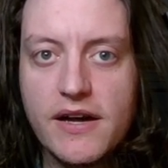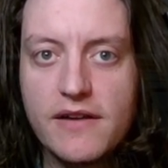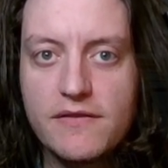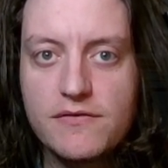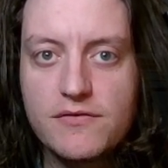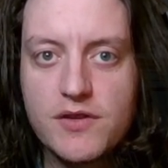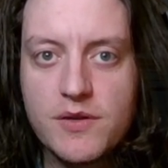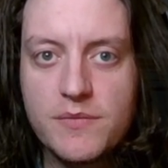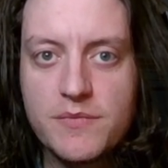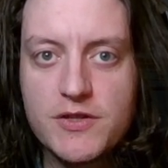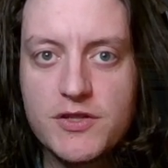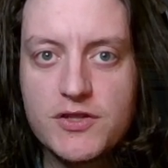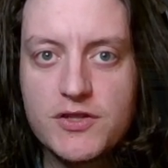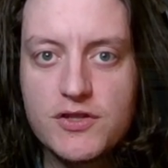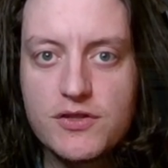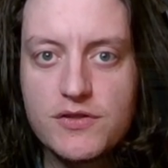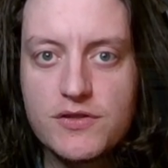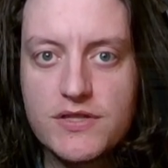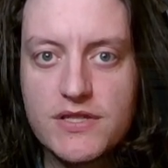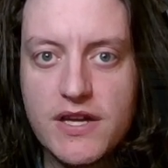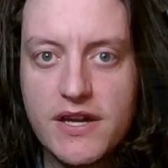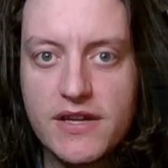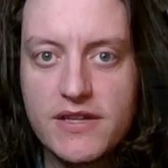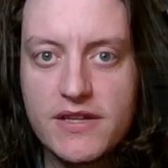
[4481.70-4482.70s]
from
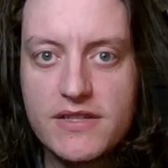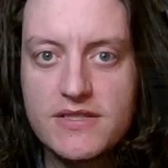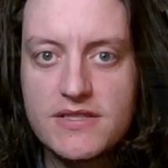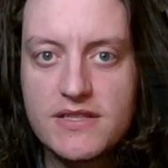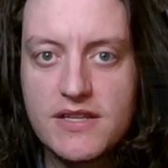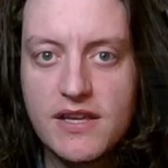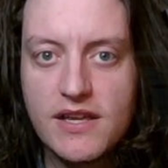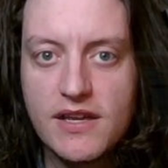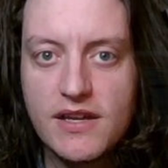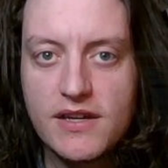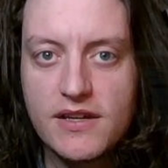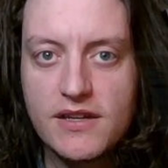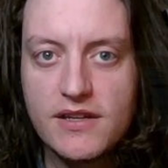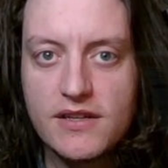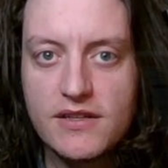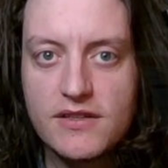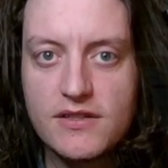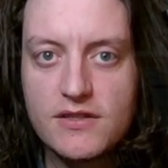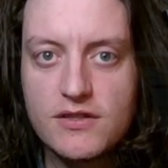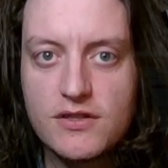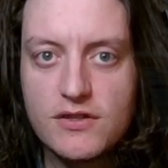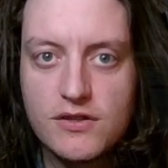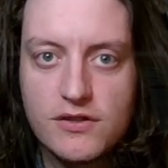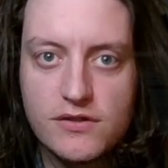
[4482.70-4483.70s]
the two sides,
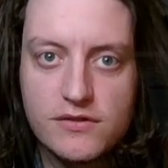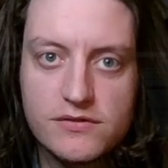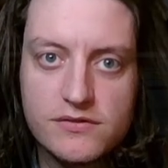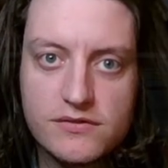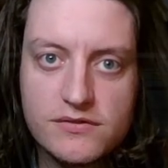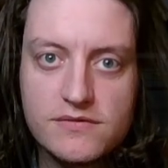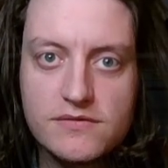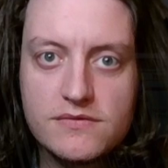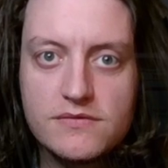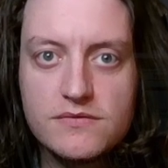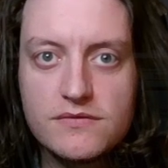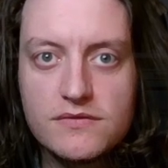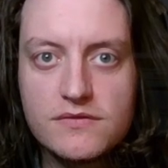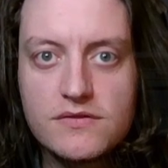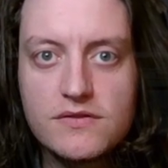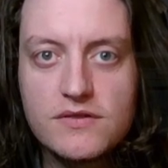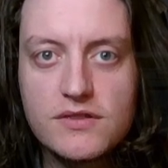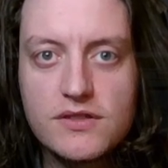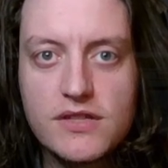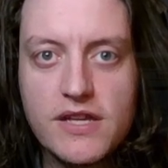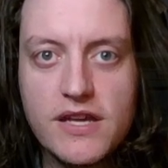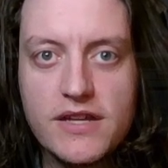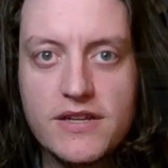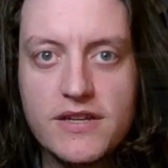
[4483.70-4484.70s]
and
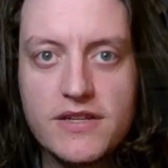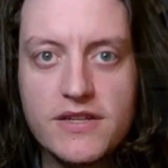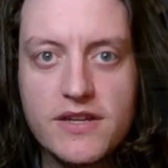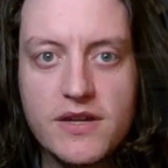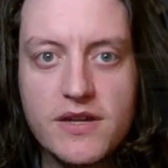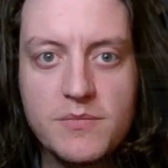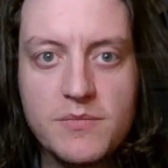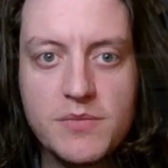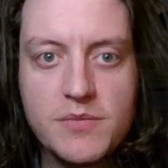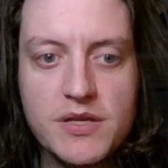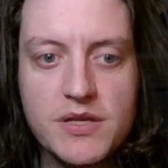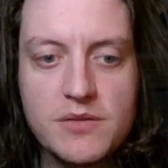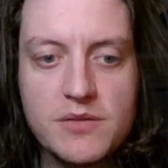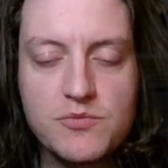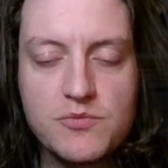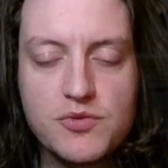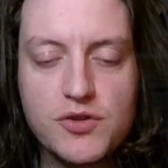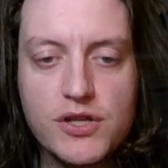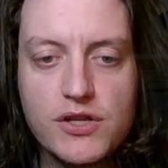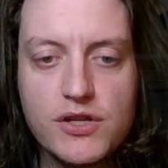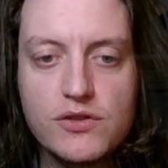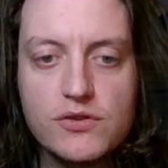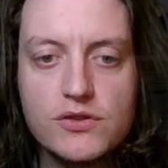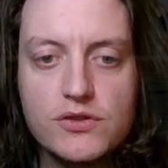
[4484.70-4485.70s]
ended up being
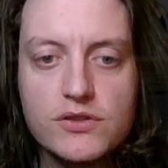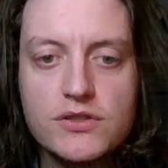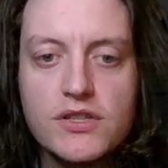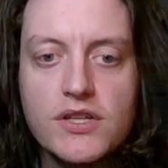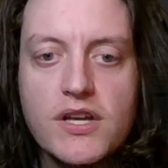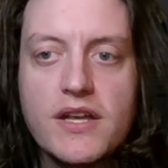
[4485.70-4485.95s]
pretty cool.